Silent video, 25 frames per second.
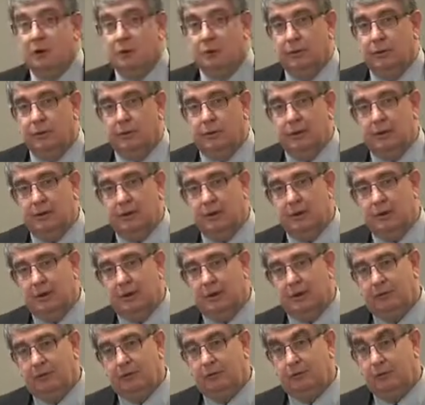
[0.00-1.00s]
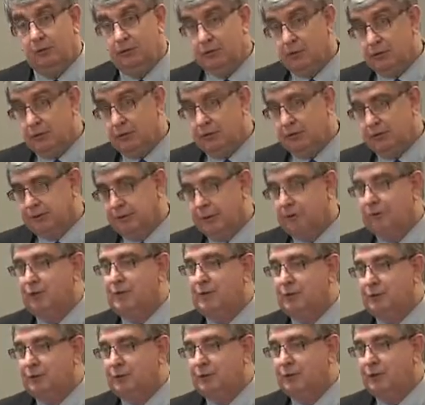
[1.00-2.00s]
when thinking about future costs, I've
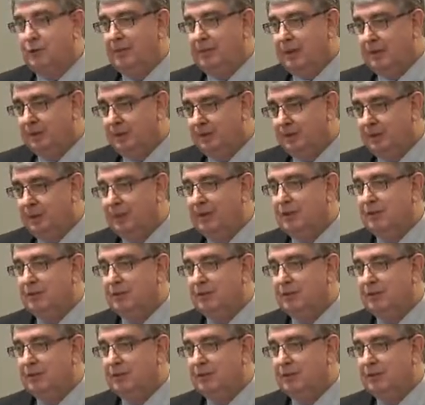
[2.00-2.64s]
just thought about it,